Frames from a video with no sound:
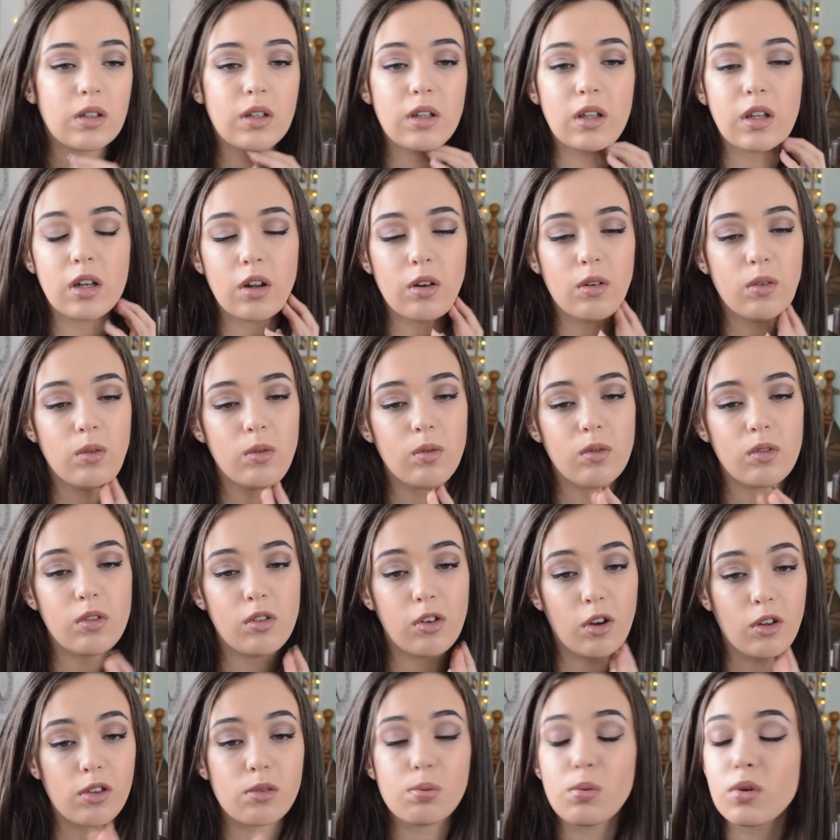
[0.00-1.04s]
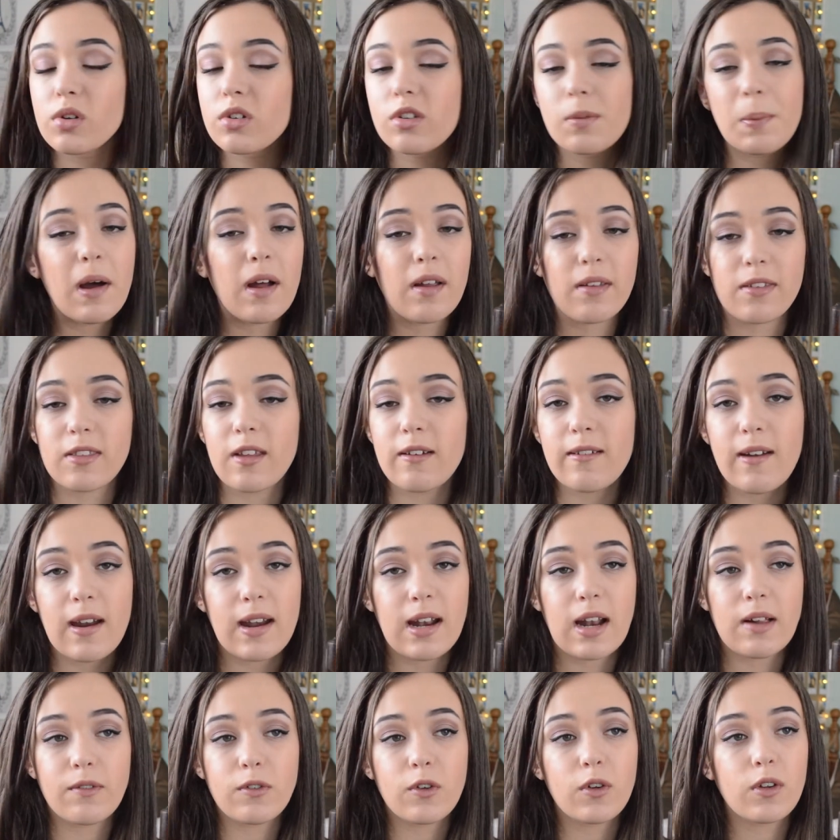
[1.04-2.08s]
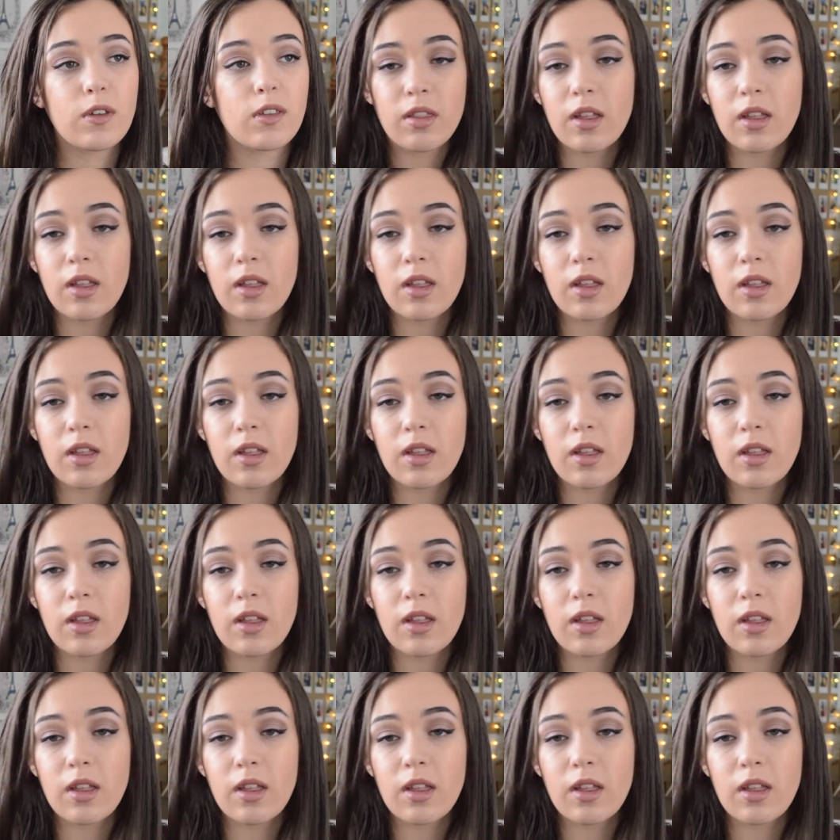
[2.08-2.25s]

you know, just want to pass their A-levels.